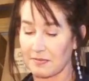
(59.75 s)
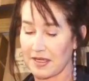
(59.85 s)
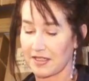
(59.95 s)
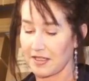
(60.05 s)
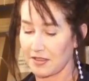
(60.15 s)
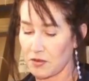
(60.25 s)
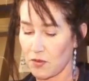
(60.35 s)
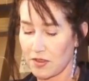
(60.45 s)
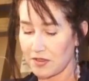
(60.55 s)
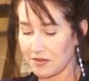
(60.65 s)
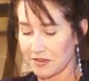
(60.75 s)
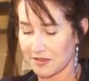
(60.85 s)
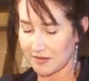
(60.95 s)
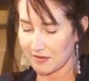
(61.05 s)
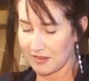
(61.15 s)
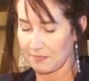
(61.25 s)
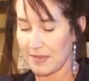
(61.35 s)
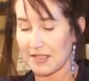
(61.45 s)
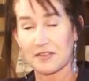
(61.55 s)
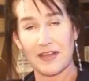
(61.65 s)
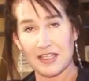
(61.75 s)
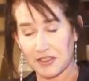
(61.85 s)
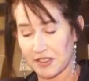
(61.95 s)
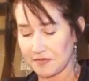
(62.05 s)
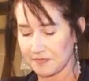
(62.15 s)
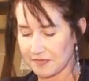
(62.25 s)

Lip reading: I might cut it in quarters, just it melts faster.